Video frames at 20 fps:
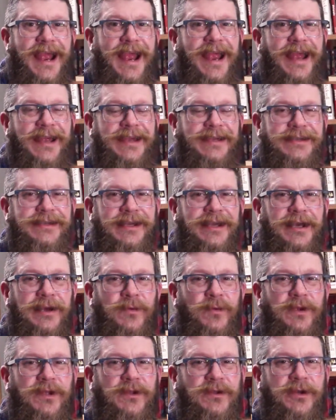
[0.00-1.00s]
and
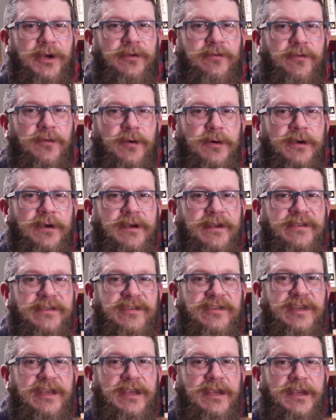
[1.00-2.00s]
we'll look forward to
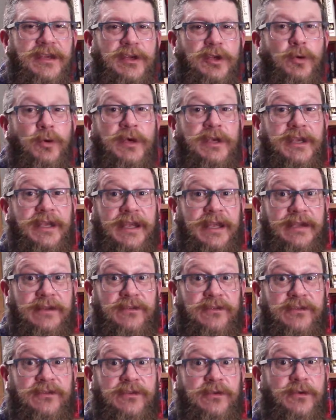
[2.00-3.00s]
seeing you
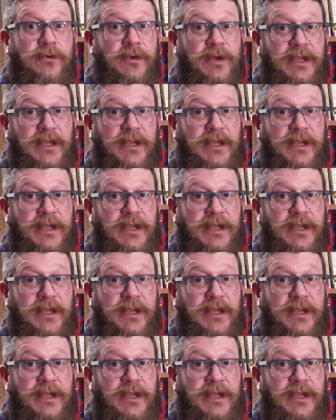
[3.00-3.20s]
again soon.